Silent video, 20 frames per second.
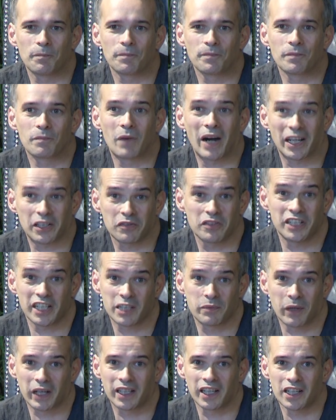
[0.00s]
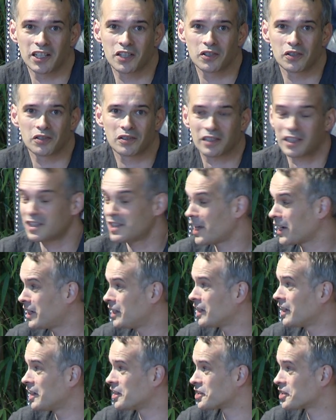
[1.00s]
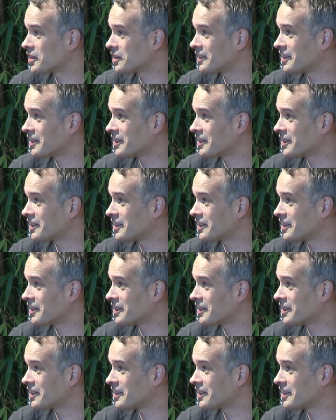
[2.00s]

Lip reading: Part of the expectations, it's like English.